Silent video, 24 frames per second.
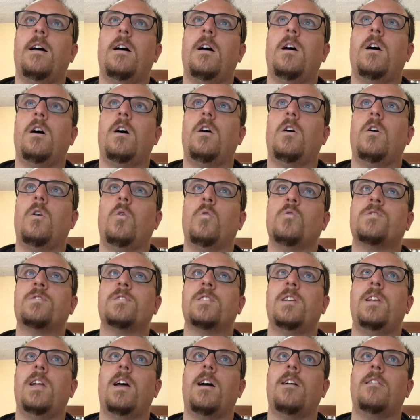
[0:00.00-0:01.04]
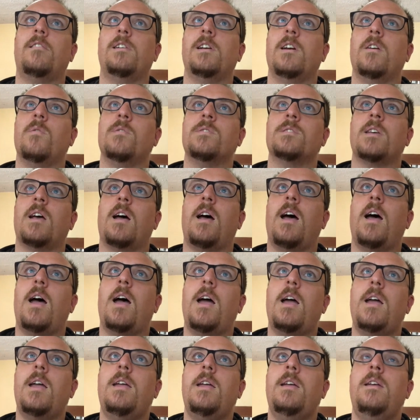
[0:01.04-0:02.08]
whole scenario is
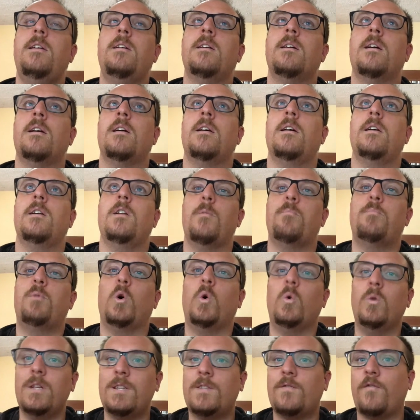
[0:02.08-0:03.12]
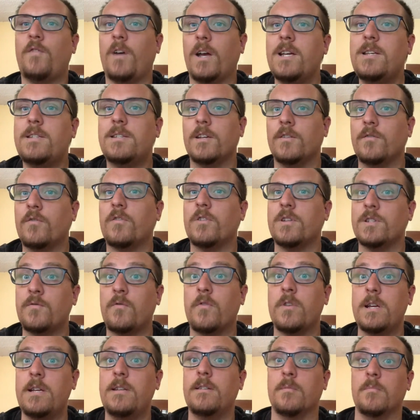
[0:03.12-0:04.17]
Paul is fighting for his
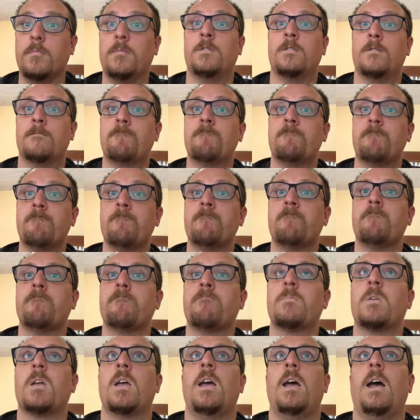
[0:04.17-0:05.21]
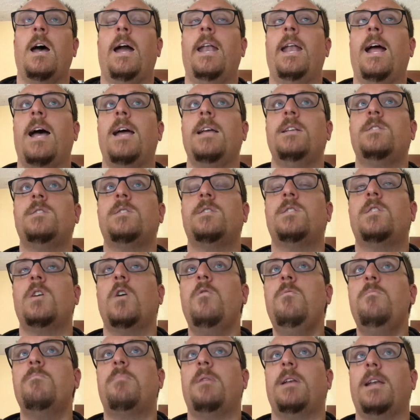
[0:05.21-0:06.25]
freedoms. And I
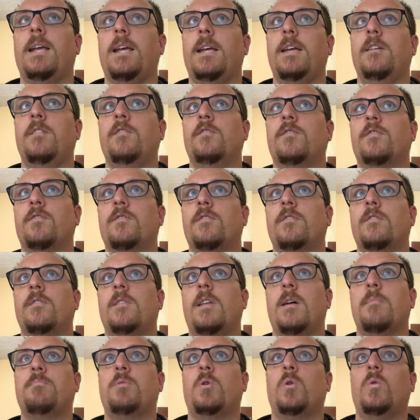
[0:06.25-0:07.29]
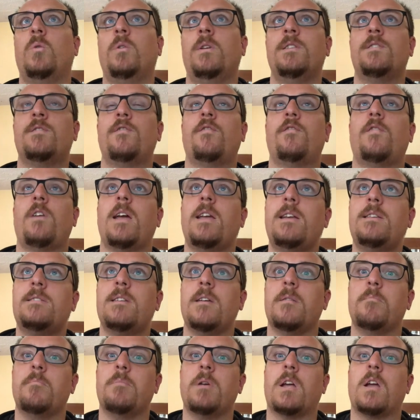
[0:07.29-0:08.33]
don't believe that Paul is
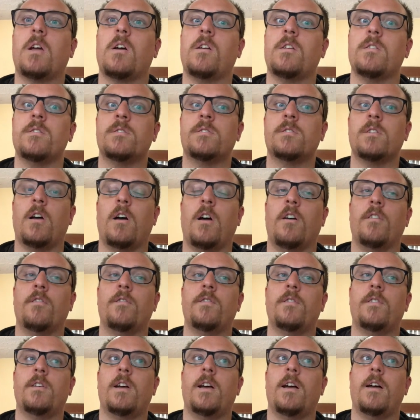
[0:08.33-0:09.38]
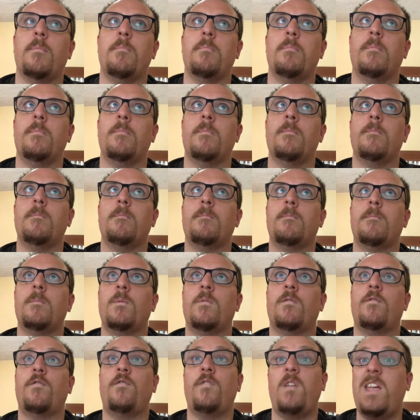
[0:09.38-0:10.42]
fighting because of
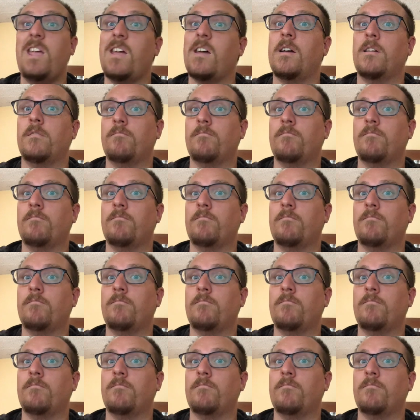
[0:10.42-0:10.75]
fear.